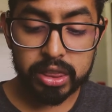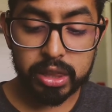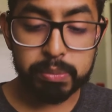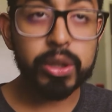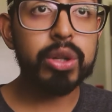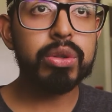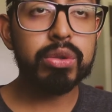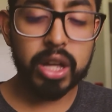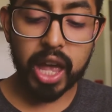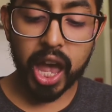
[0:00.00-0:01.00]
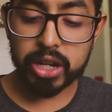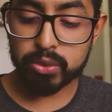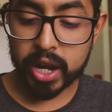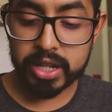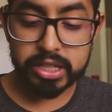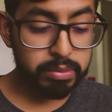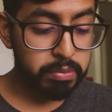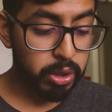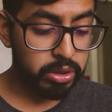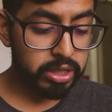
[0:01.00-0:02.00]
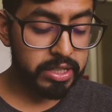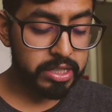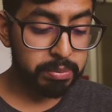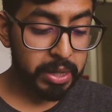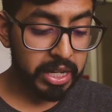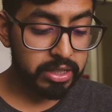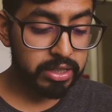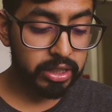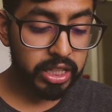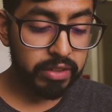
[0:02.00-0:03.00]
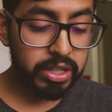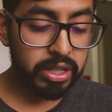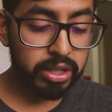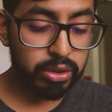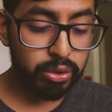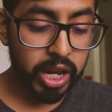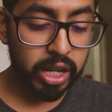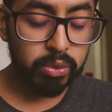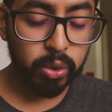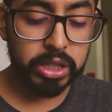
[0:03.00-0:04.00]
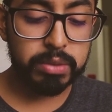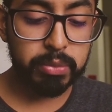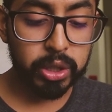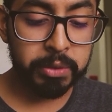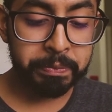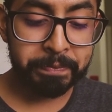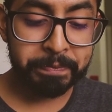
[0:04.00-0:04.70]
The blue and red smoke dissipates, leaving gray once more